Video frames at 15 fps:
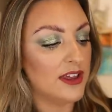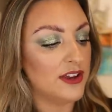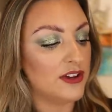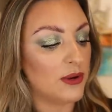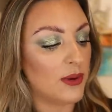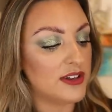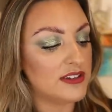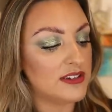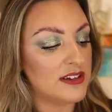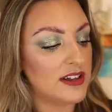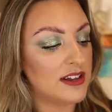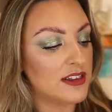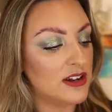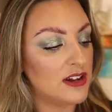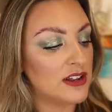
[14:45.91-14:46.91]
You know, I
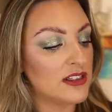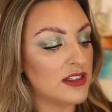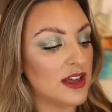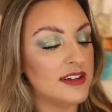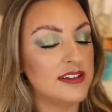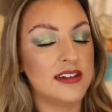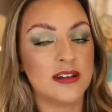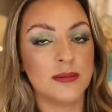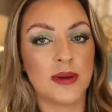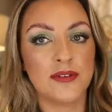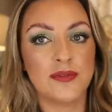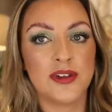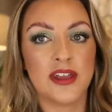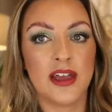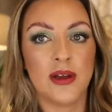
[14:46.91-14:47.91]
the look that I did in my
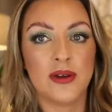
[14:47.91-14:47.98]
video.